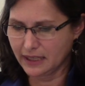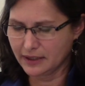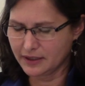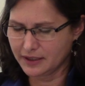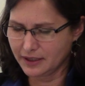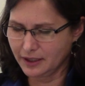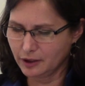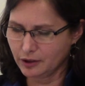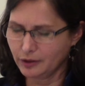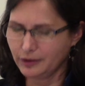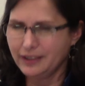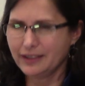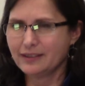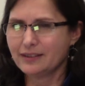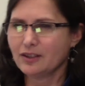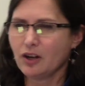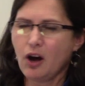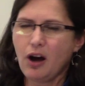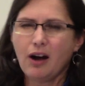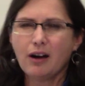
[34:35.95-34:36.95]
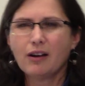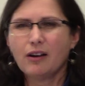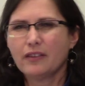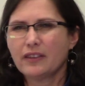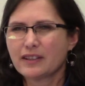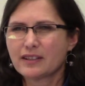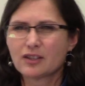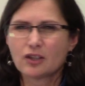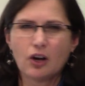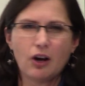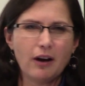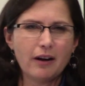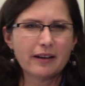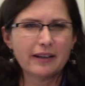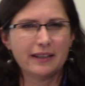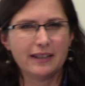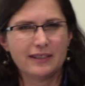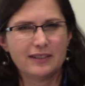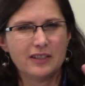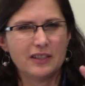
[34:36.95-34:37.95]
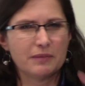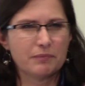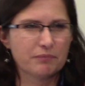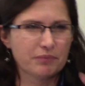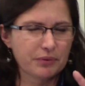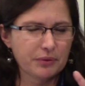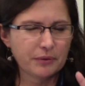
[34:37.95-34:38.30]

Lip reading: It's, you know, you talk all this talk and it's just,